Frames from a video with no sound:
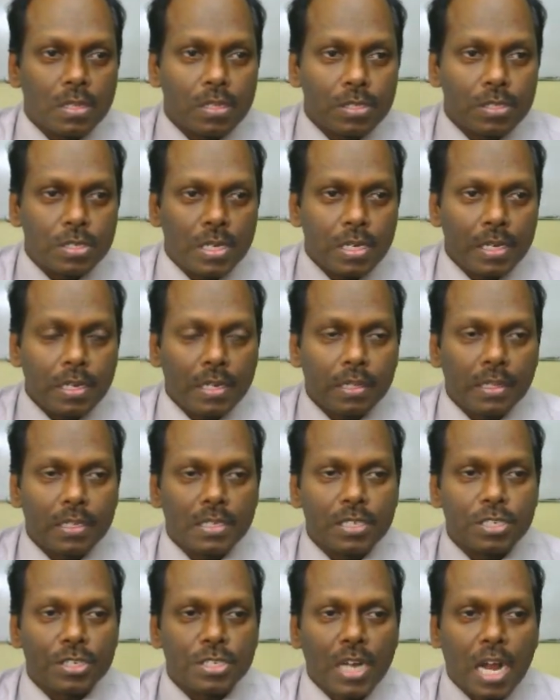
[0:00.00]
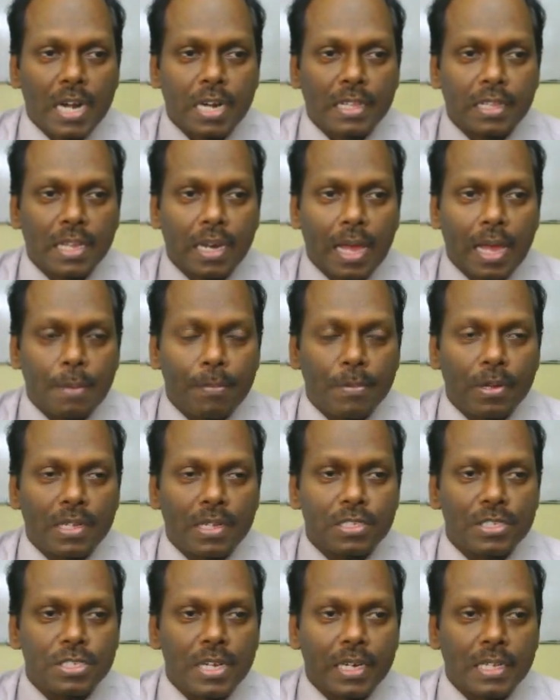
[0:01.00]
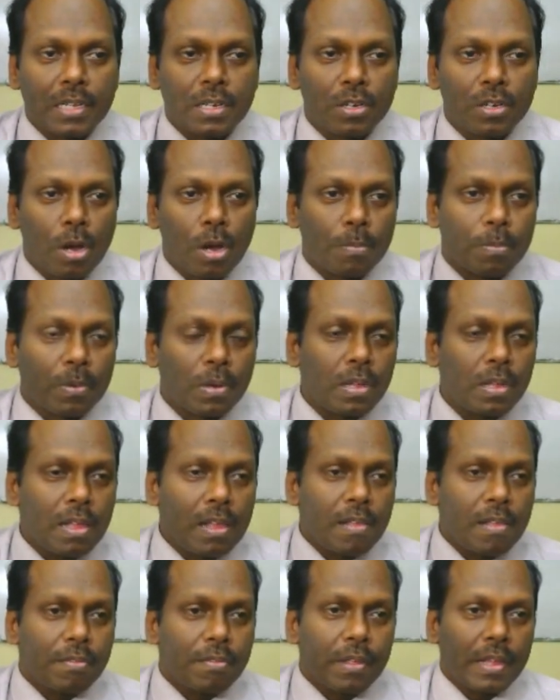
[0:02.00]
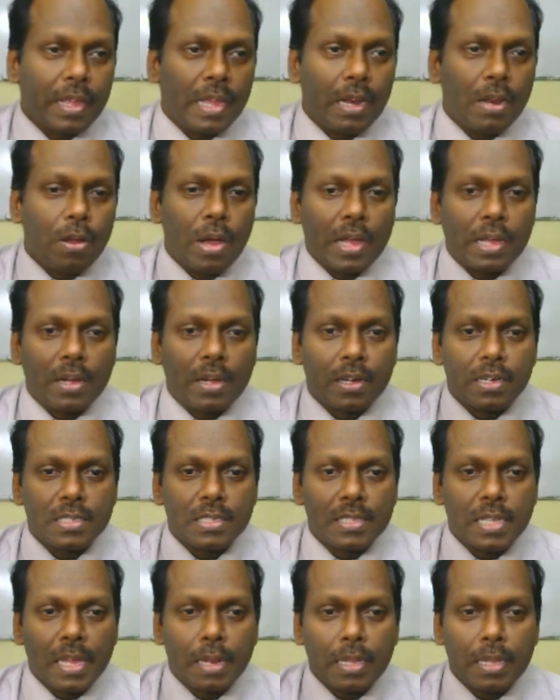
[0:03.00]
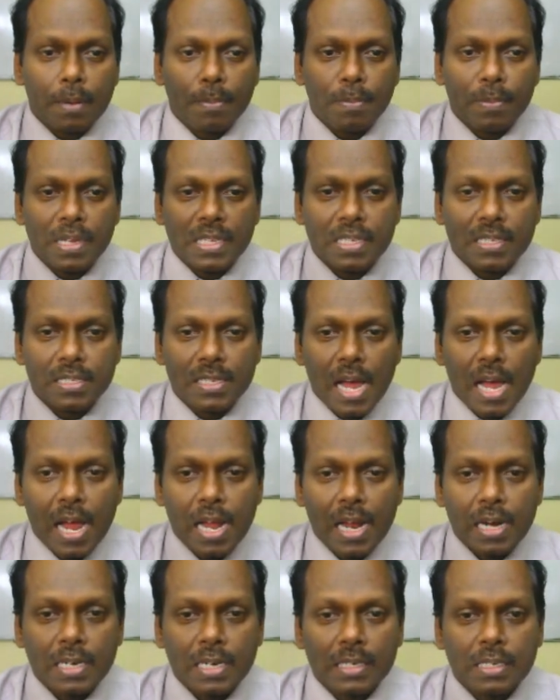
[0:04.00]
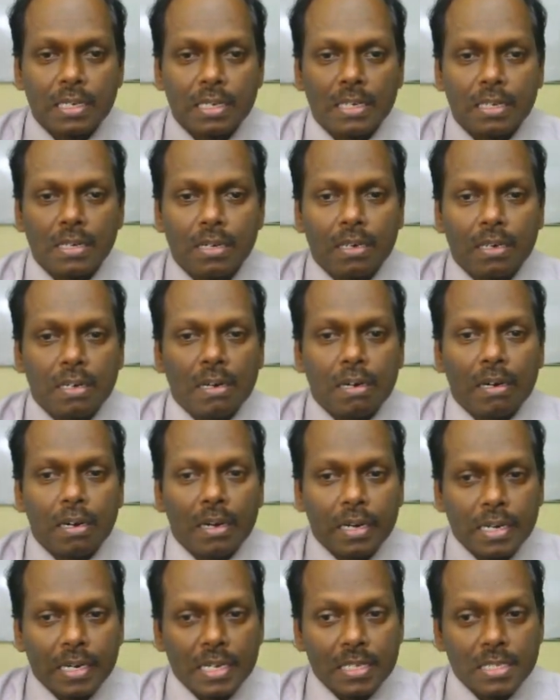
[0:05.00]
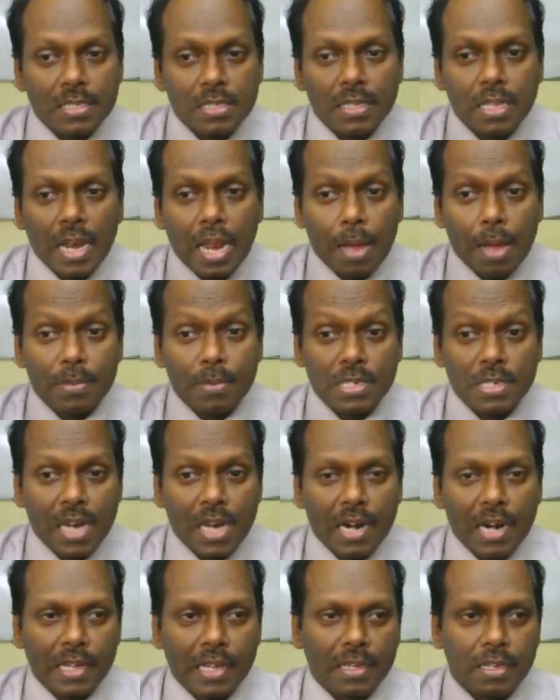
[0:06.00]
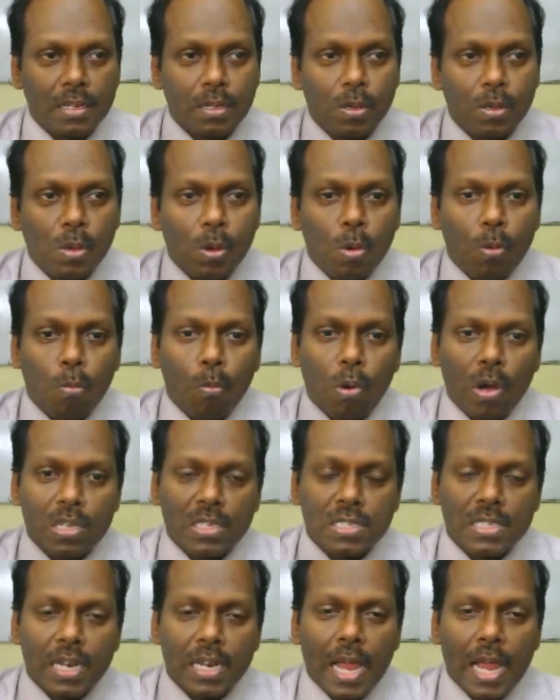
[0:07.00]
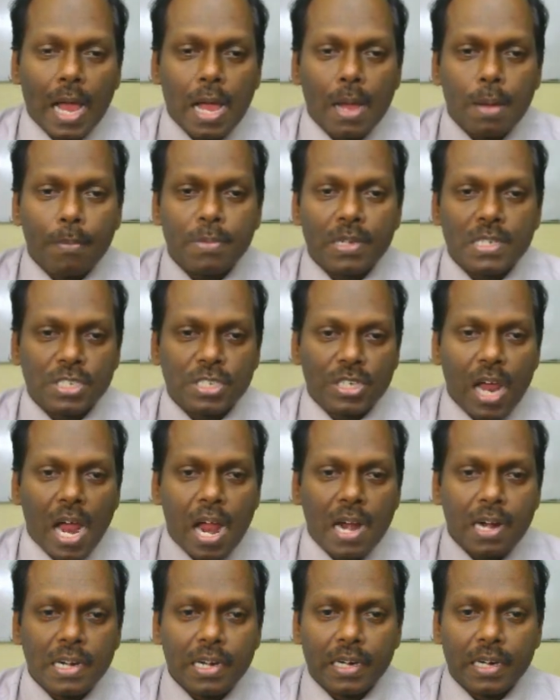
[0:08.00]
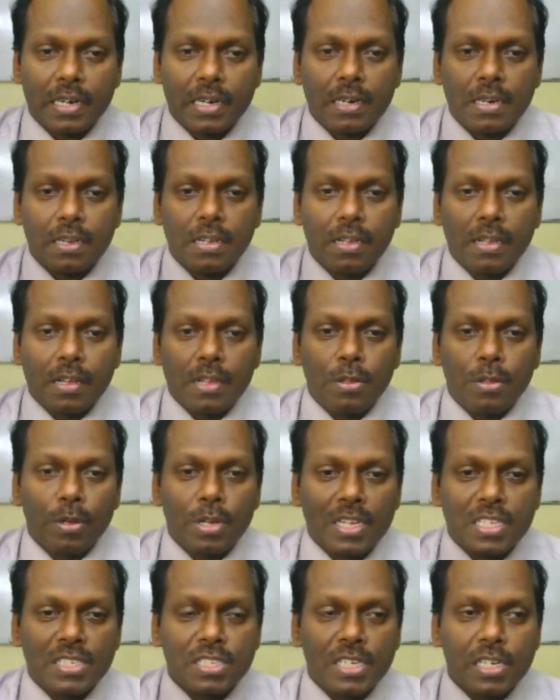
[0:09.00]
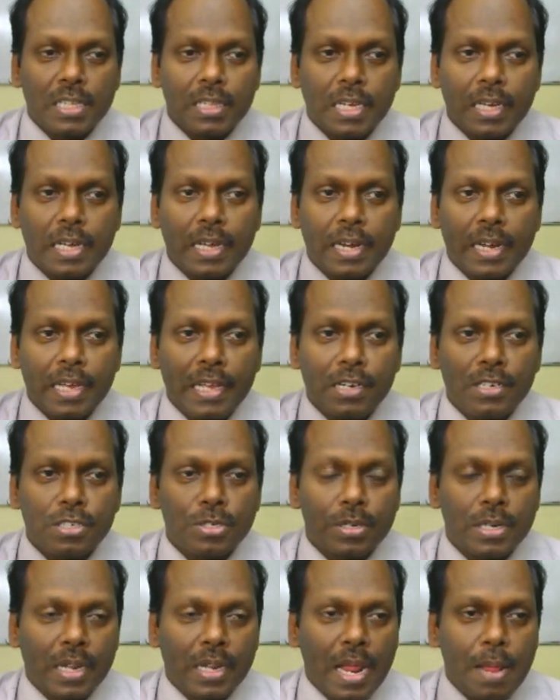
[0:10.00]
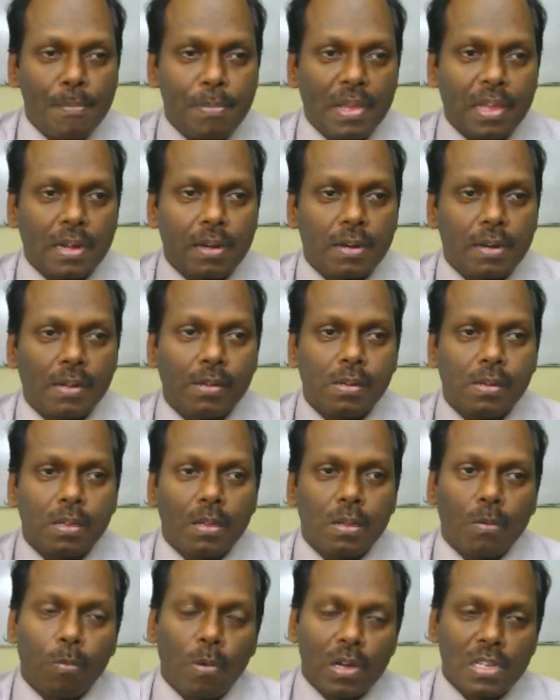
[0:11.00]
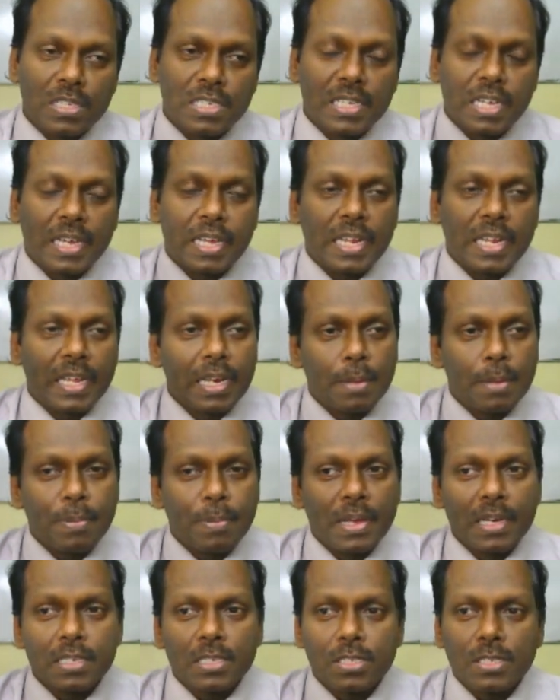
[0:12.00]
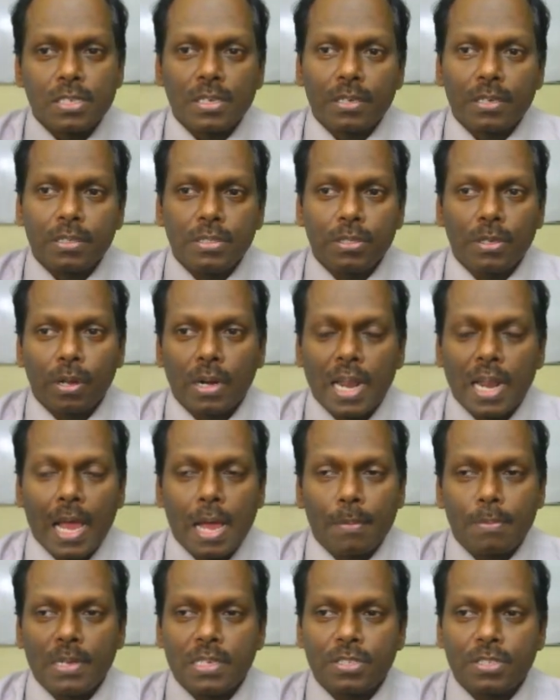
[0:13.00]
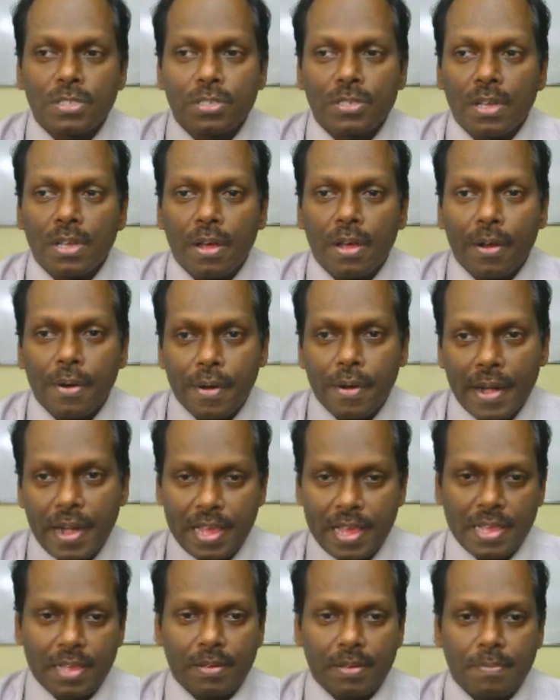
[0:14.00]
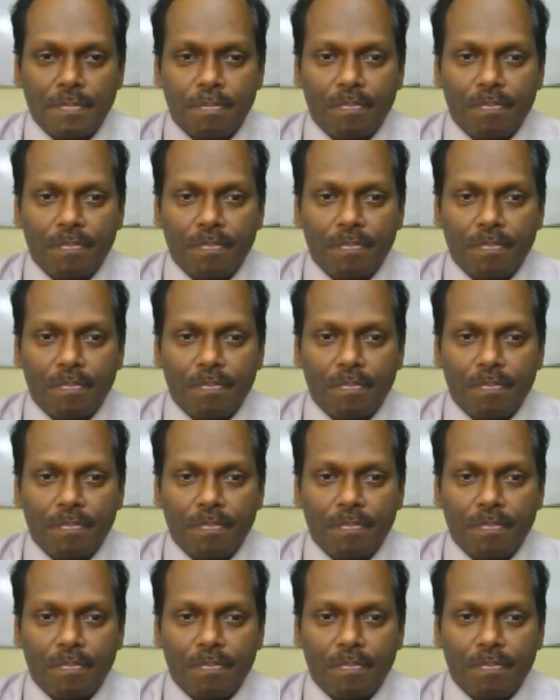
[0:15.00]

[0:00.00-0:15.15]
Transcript: see, this is starting the lab. You can see at the top, the yellow icon is there. That means that the lab is starting. Once the lab is started, you can see the green should appear. Once the green appears, your lab is ready.